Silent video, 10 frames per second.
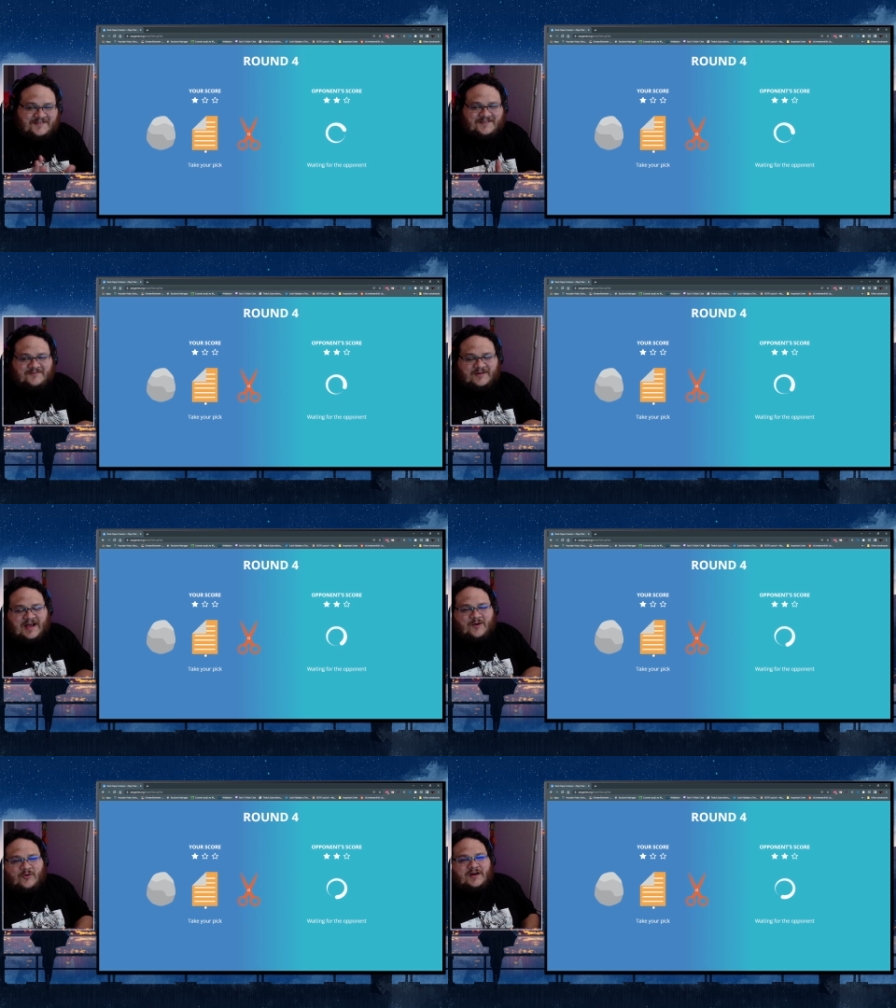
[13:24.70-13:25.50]
We
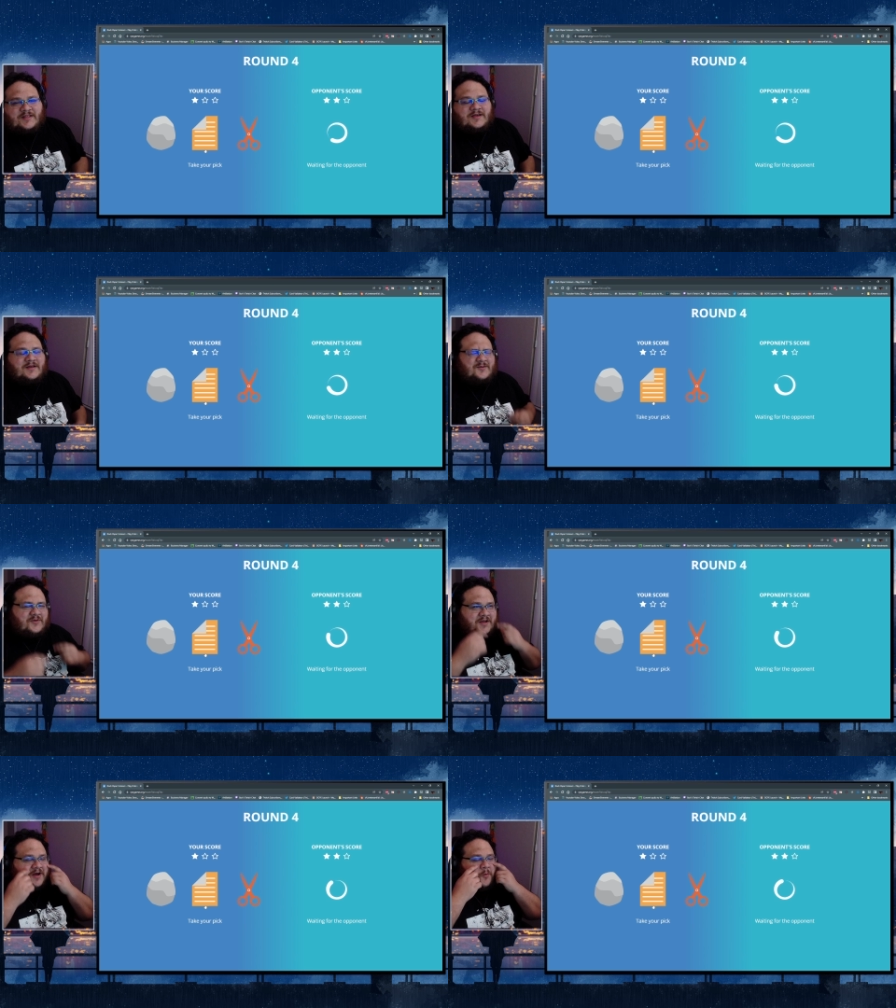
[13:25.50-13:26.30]
got one. All right, all we,
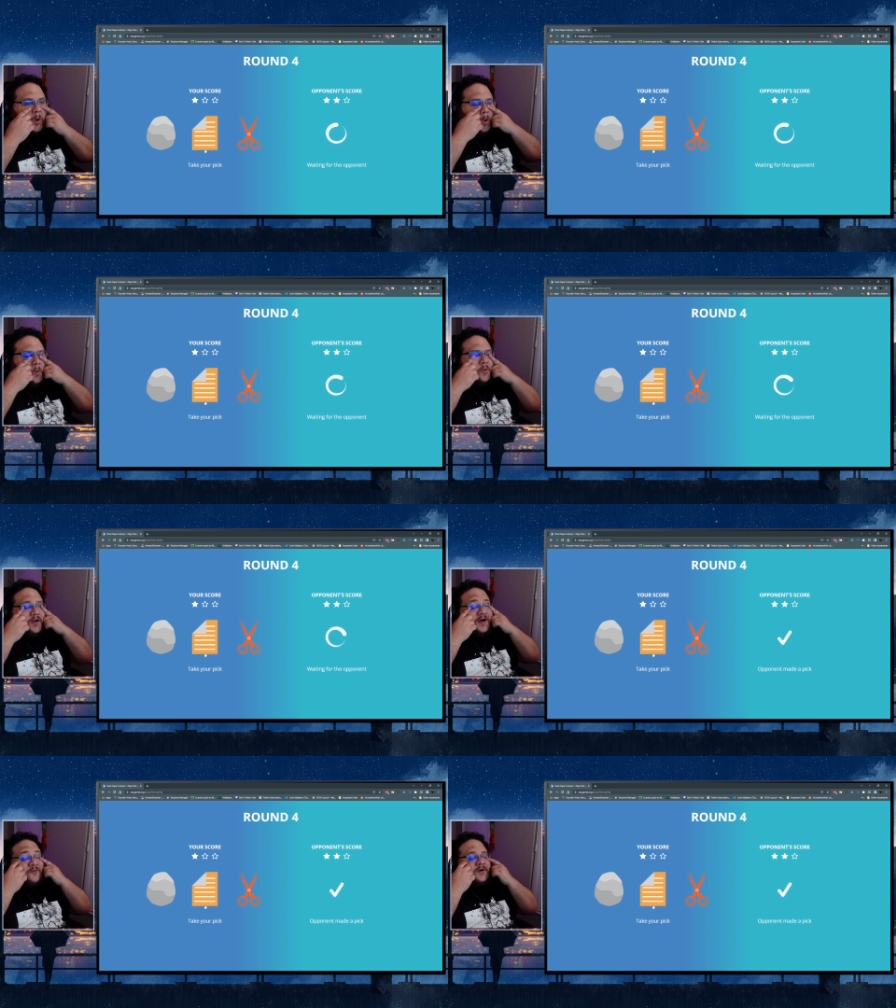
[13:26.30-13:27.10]
got one. Right, we
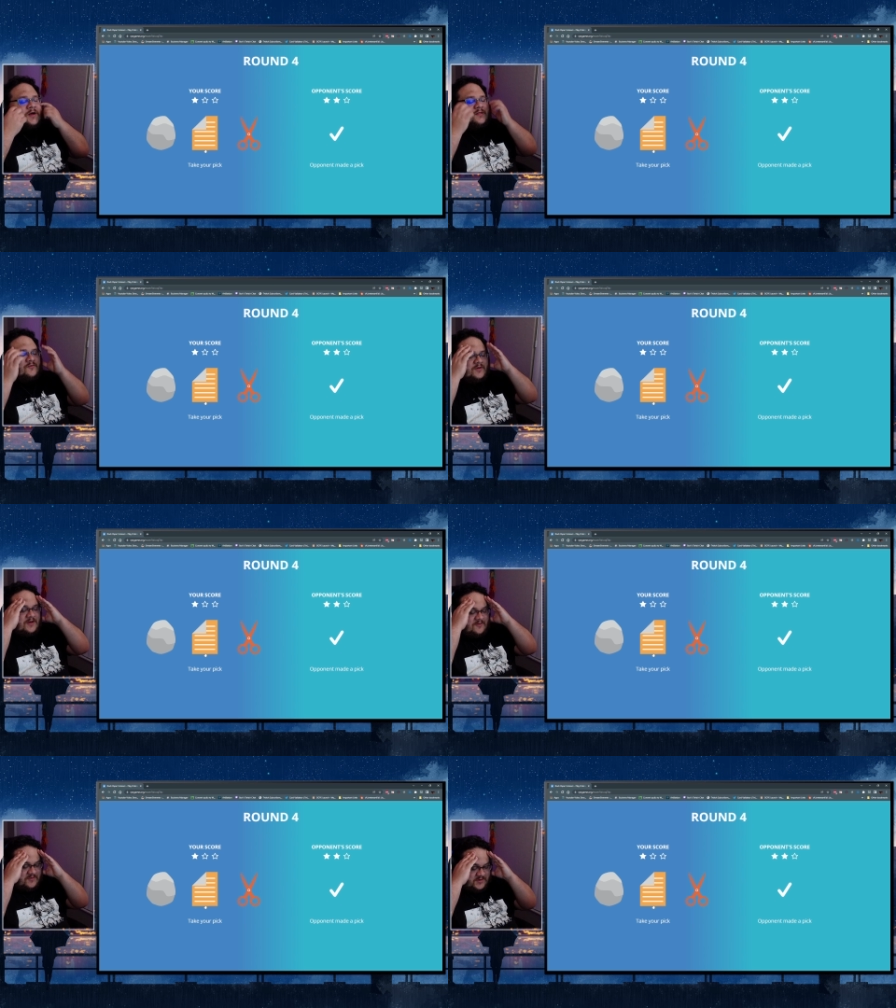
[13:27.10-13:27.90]
got one. we
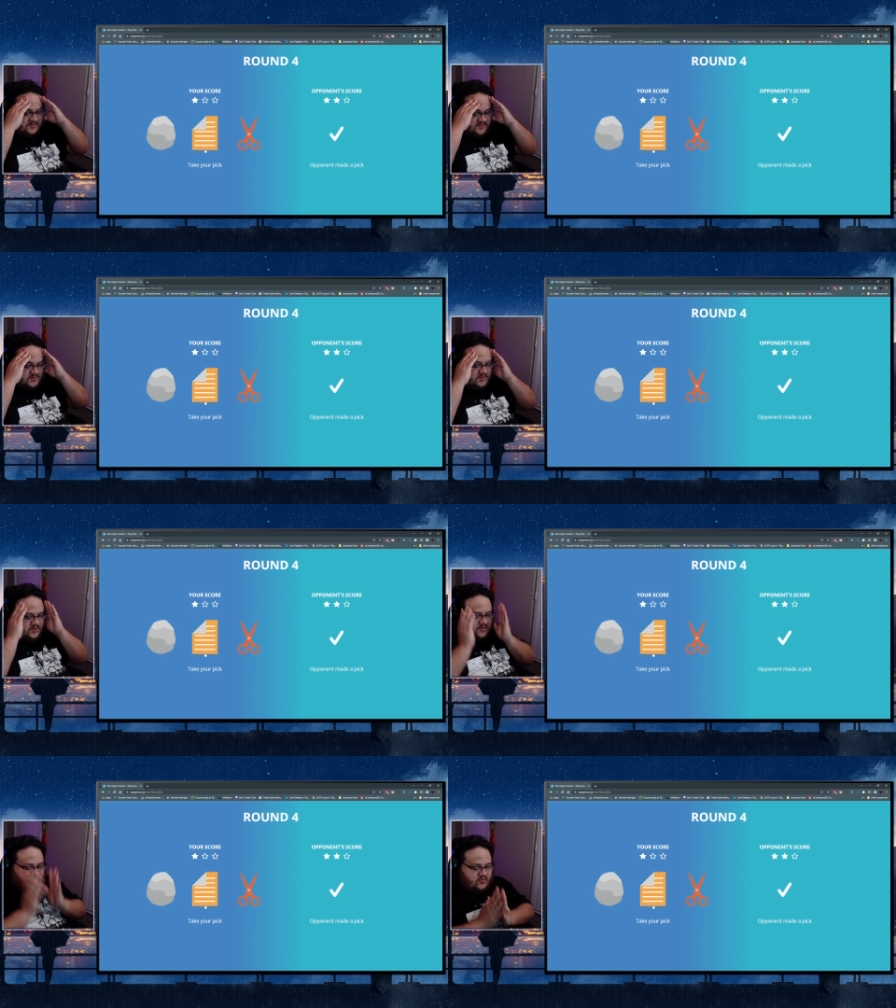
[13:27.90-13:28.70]
got one.
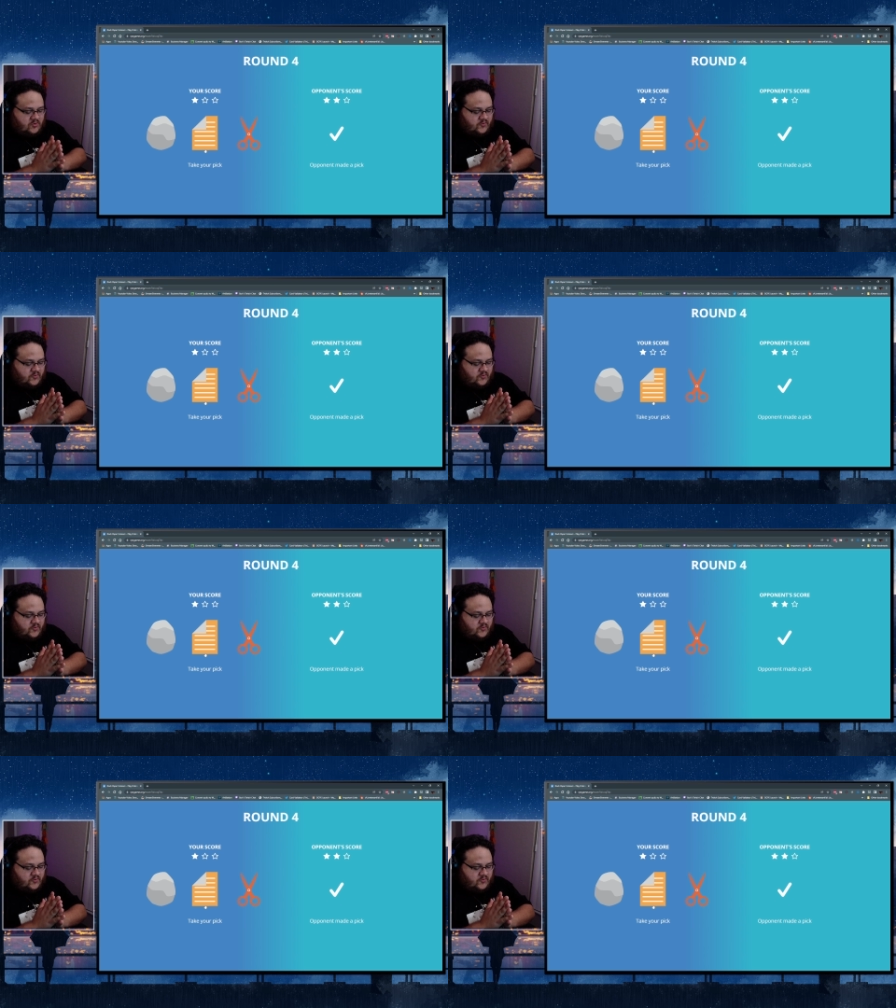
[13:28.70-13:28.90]
We